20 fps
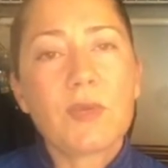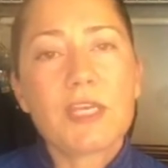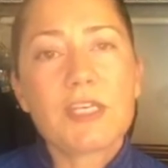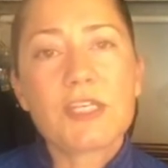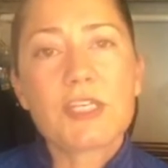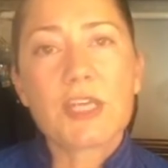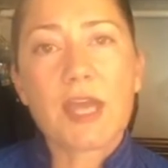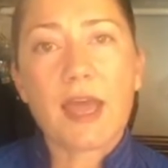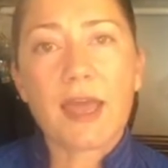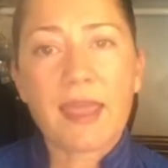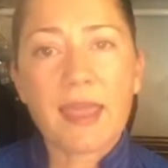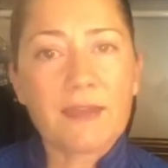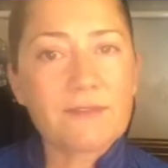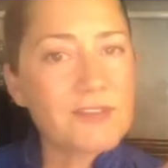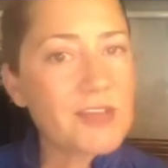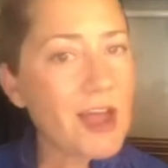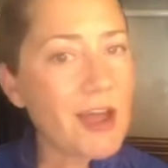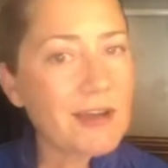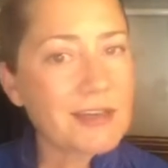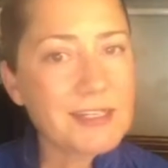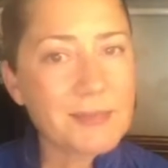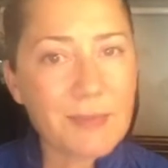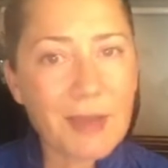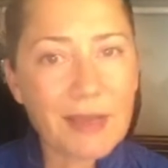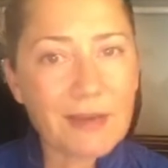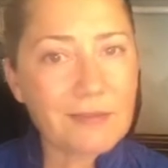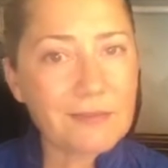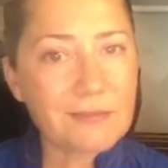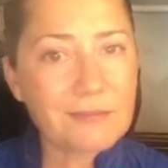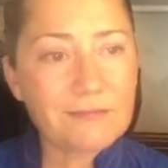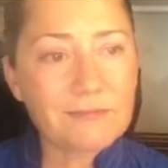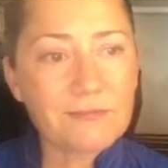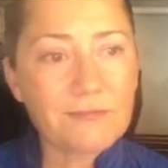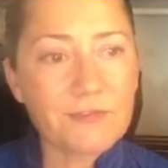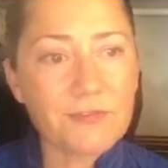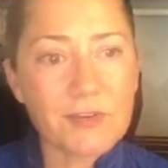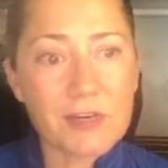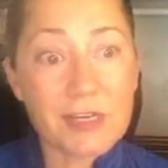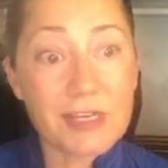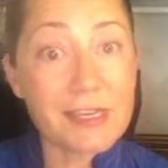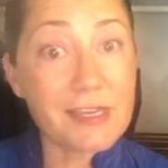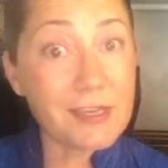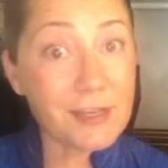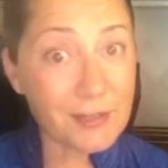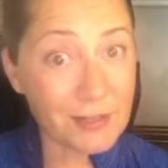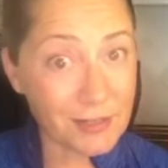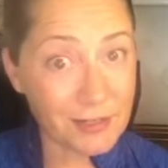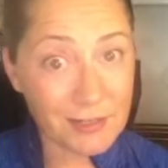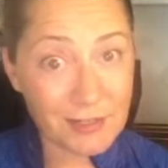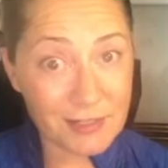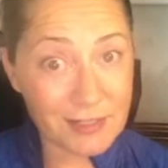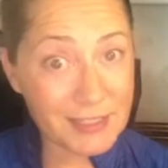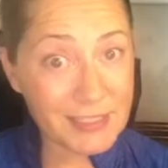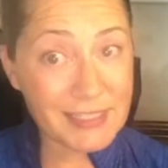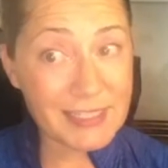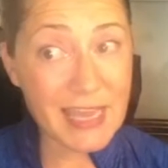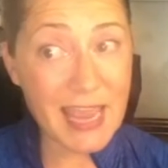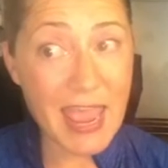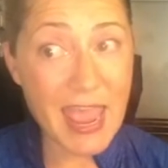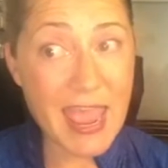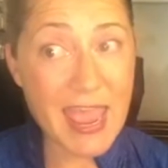which I have talked about for years,